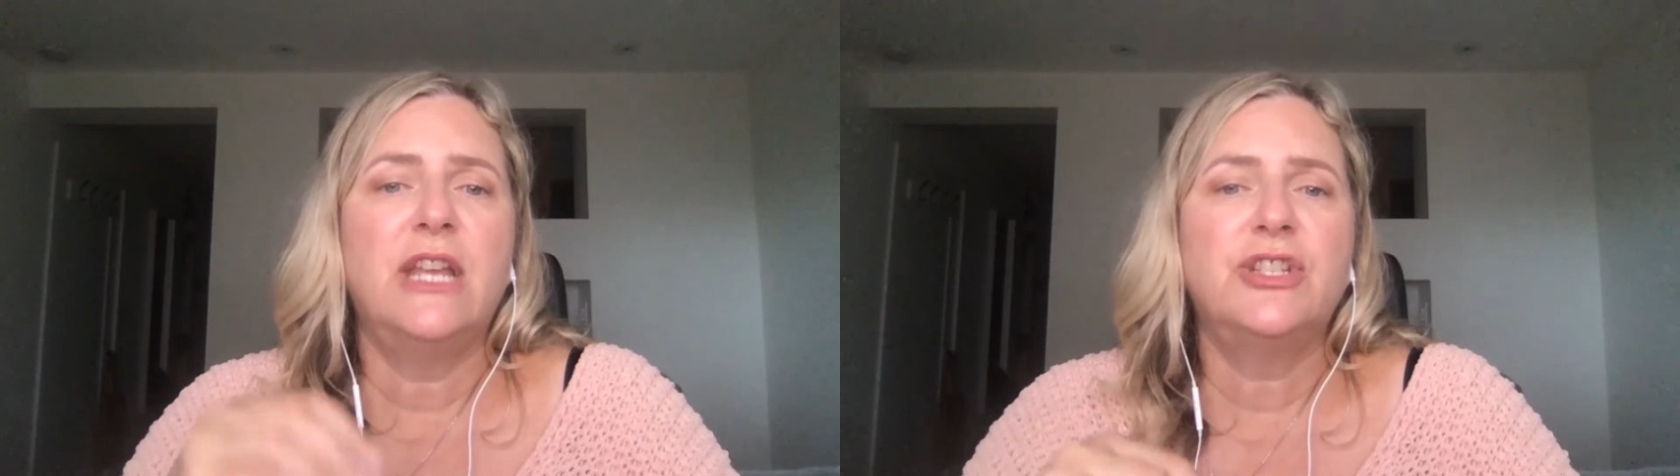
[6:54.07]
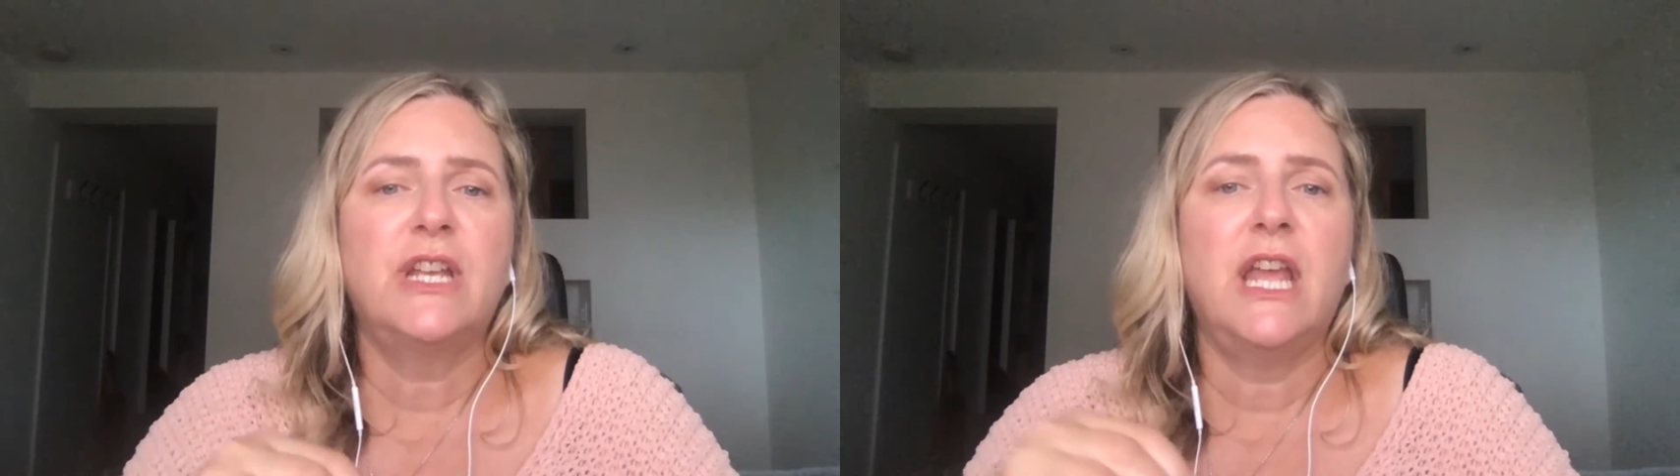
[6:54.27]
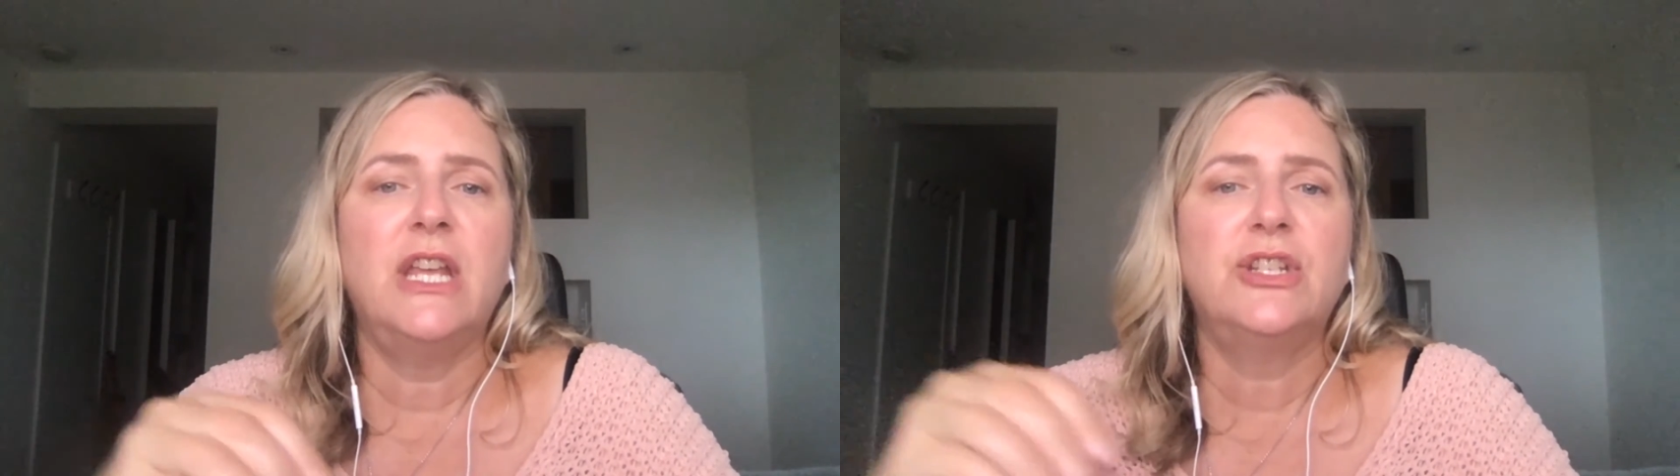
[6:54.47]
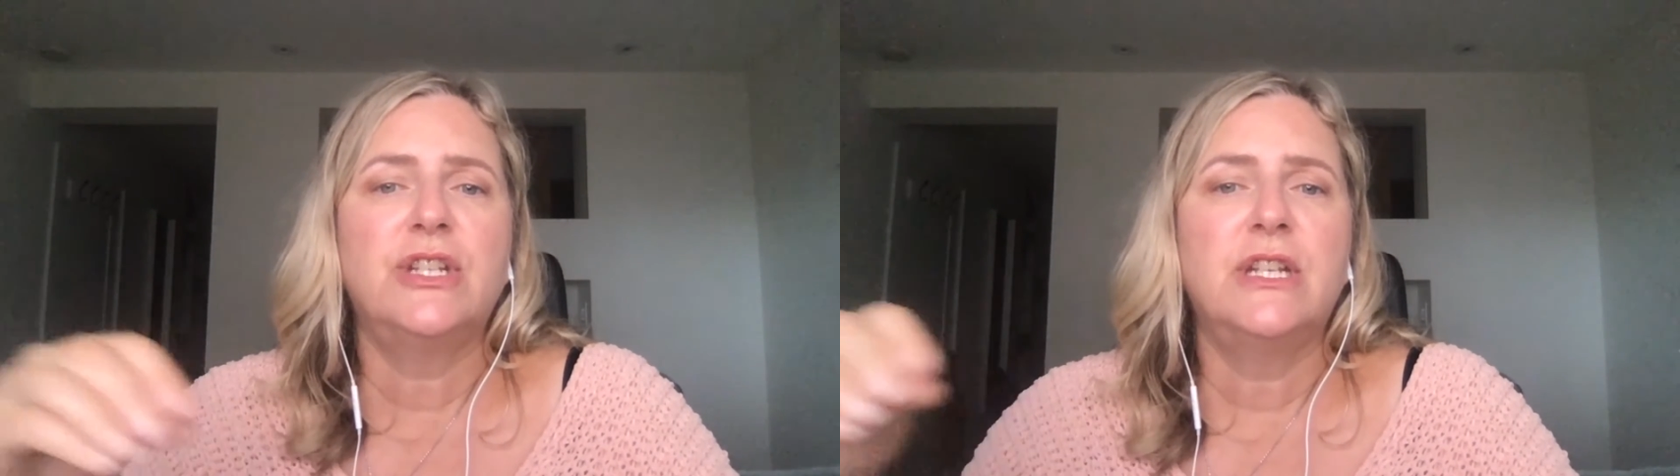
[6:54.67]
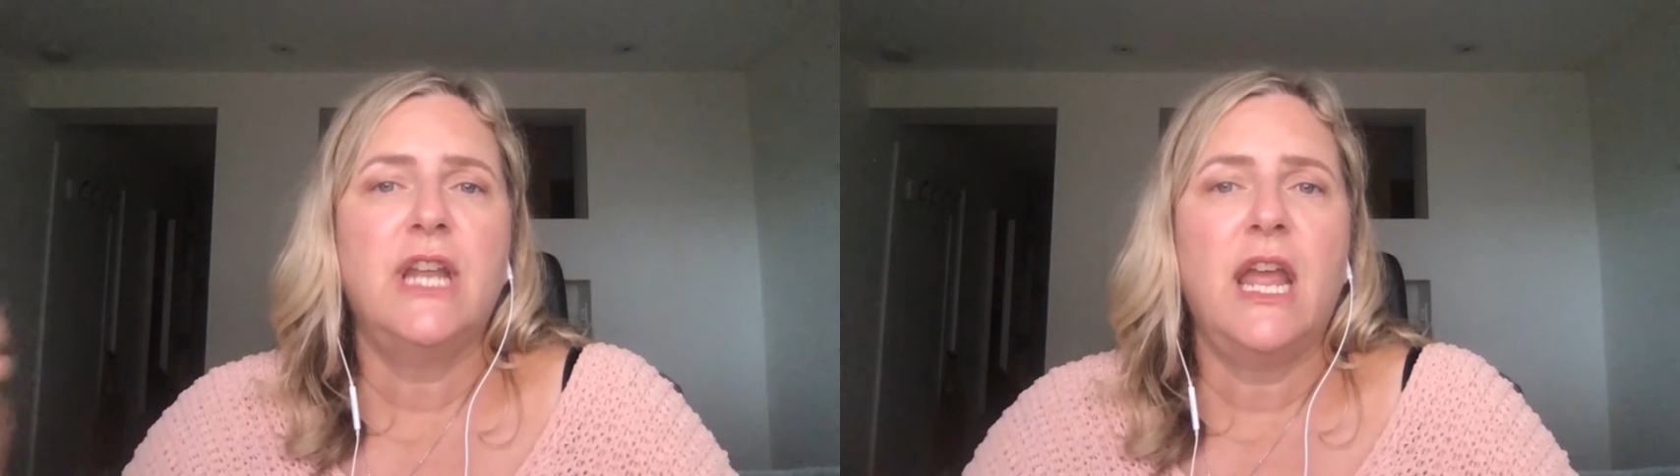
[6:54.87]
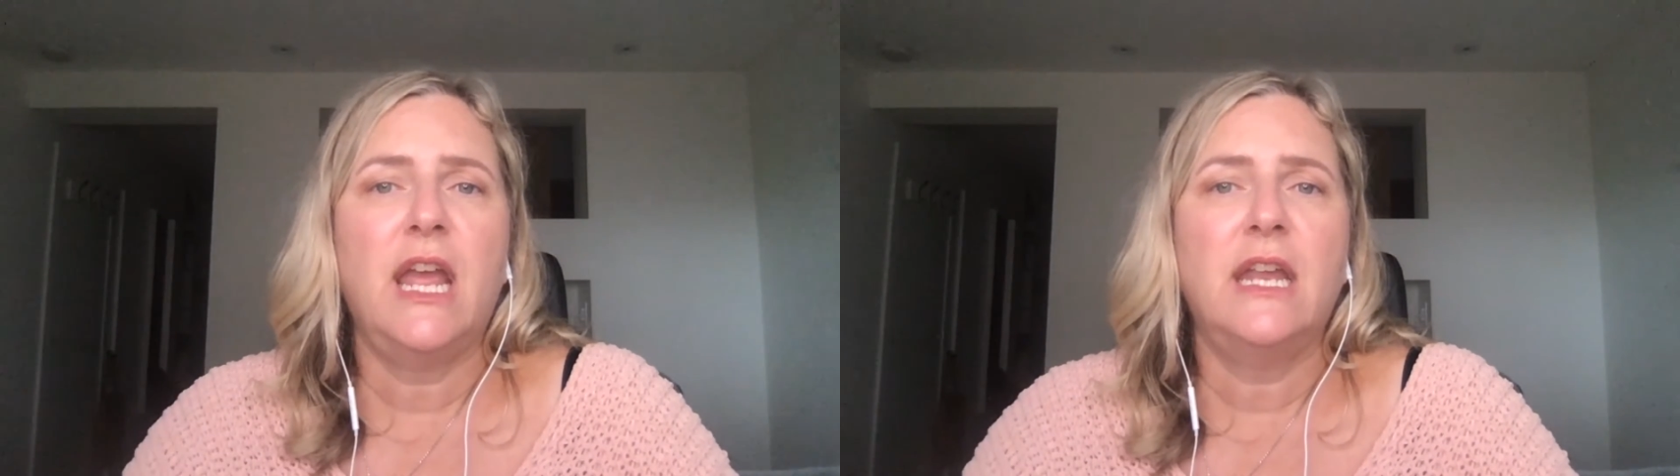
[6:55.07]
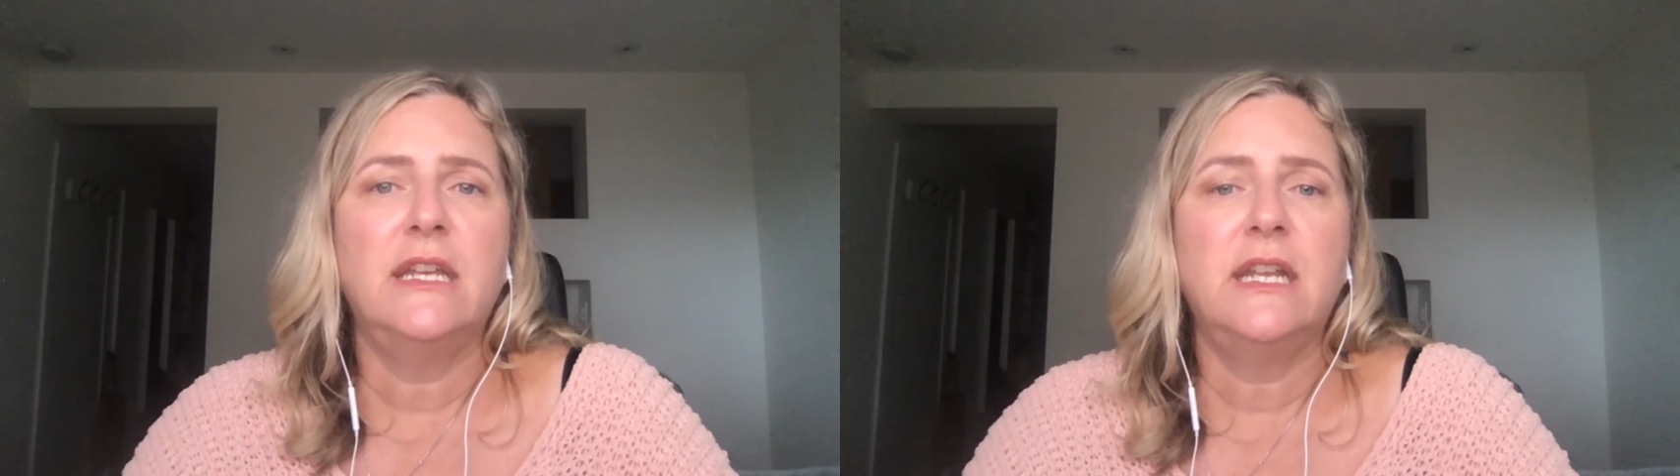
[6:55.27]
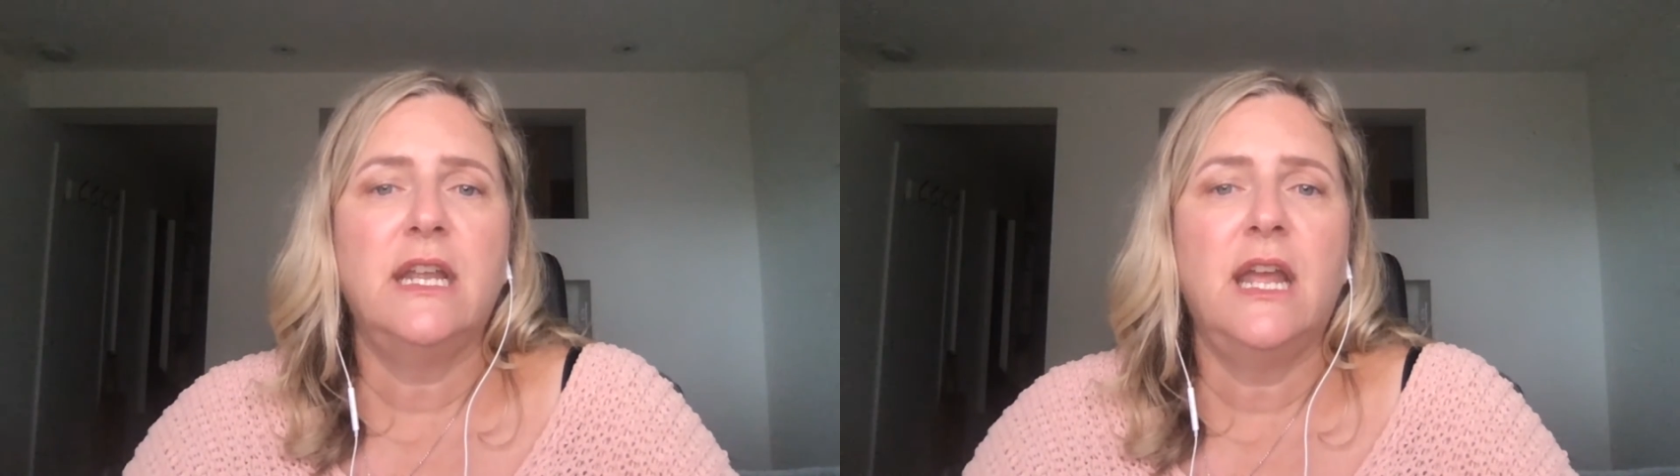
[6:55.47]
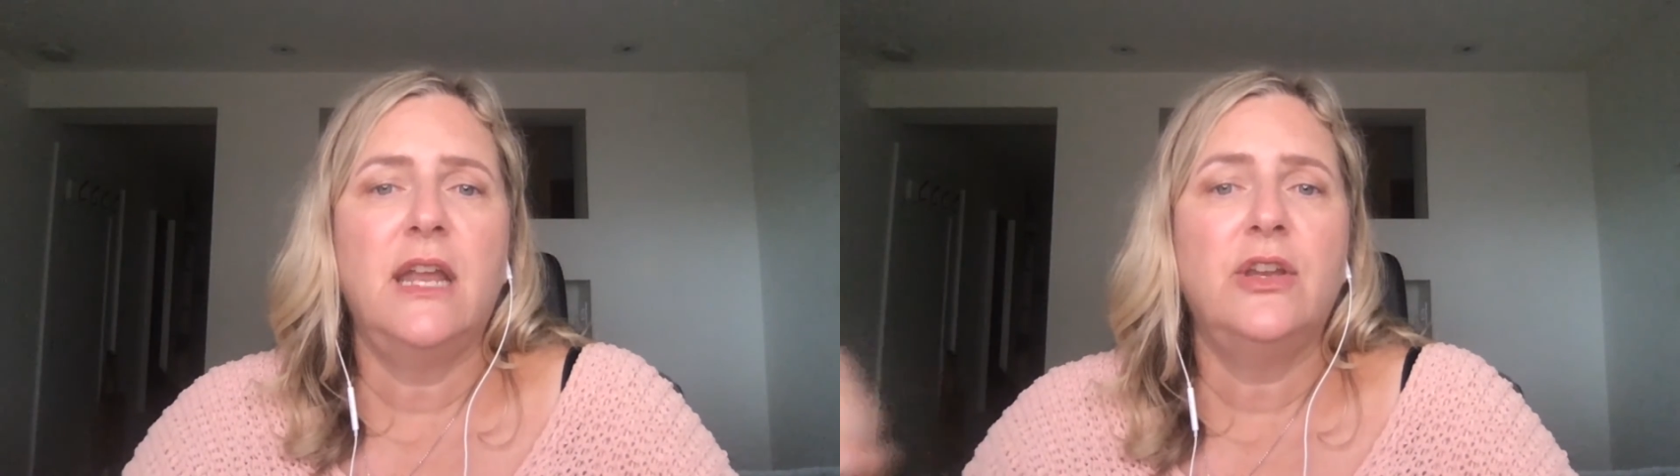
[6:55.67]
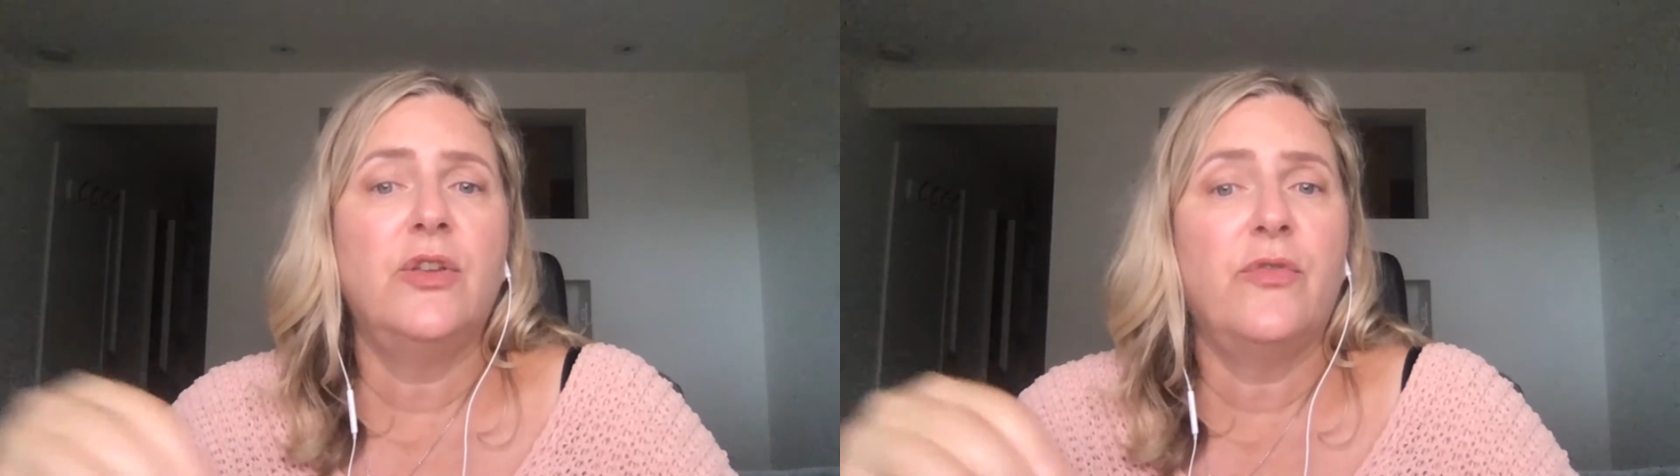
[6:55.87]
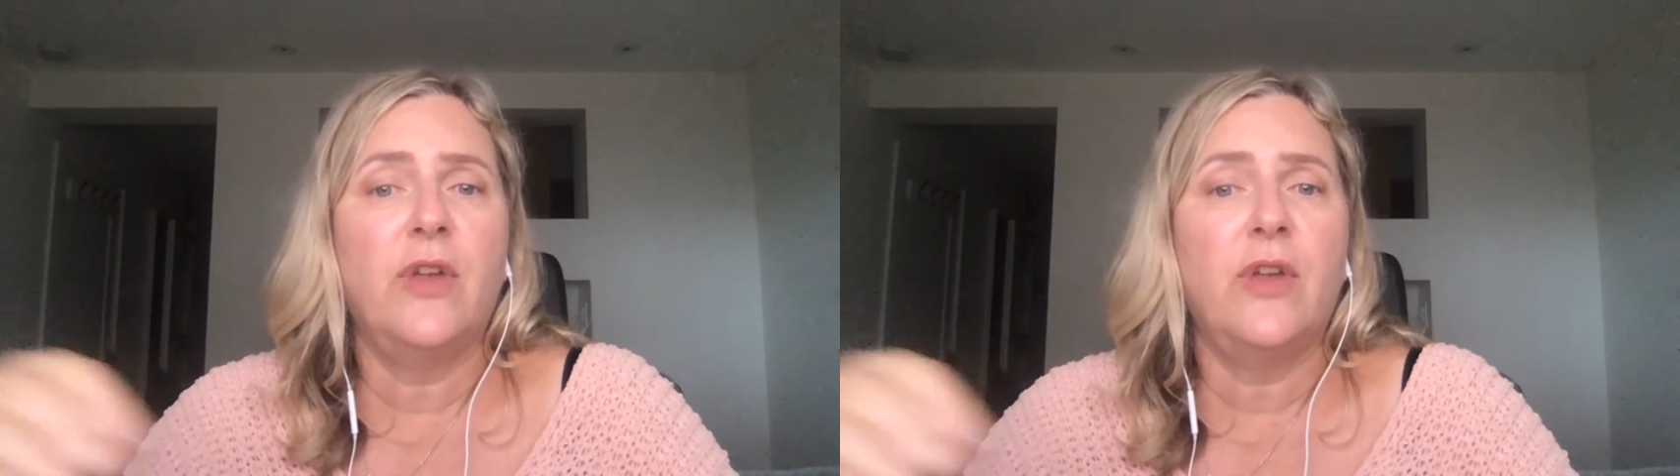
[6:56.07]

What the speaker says: education and your